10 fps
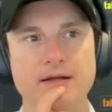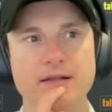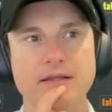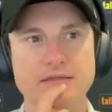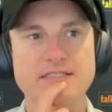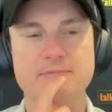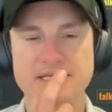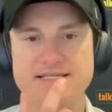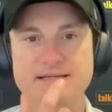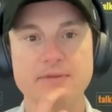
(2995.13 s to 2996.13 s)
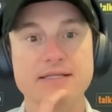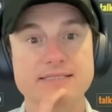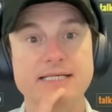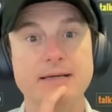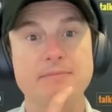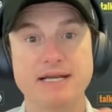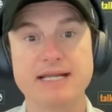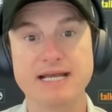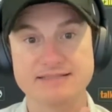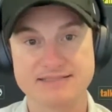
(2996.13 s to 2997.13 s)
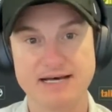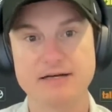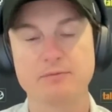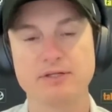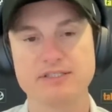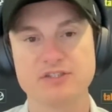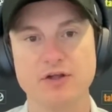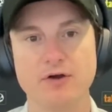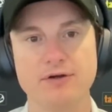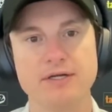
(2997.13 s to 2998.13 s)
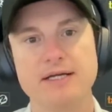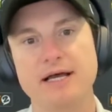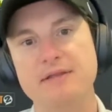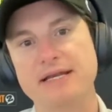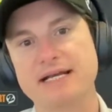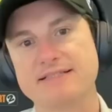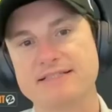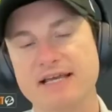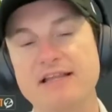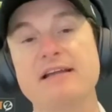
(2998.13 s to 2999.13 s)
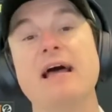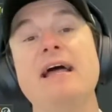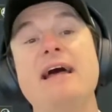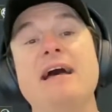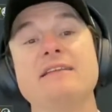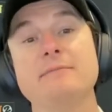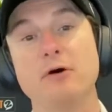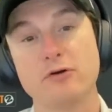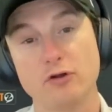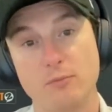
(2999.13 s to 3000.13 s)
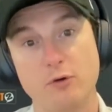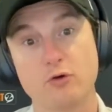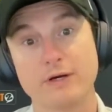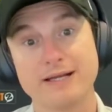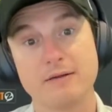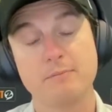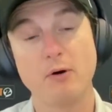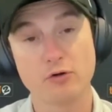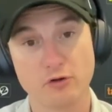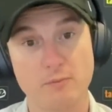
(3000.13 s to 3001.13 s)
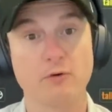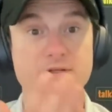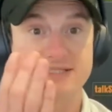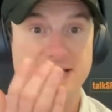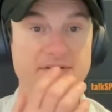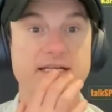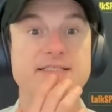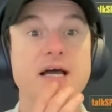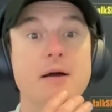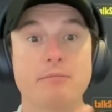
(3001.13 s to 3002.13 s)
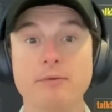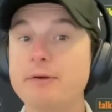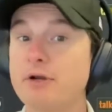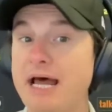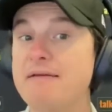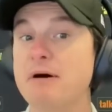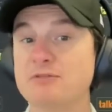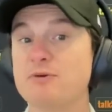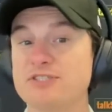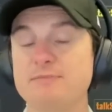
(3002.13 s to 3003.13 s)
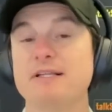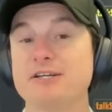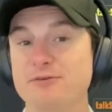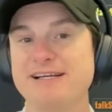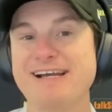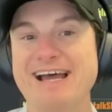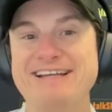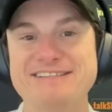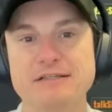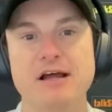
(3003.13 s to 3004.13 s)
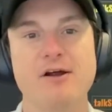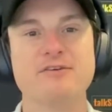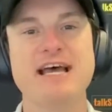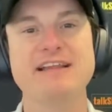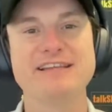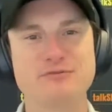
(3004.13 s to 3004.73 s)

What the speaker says: that is a bit similar to him, that again started really slow and then gets it together. And had Hadley bowled a lot more in the 70s, probably would have had a much more similar career to Anderson, whereas Hadley's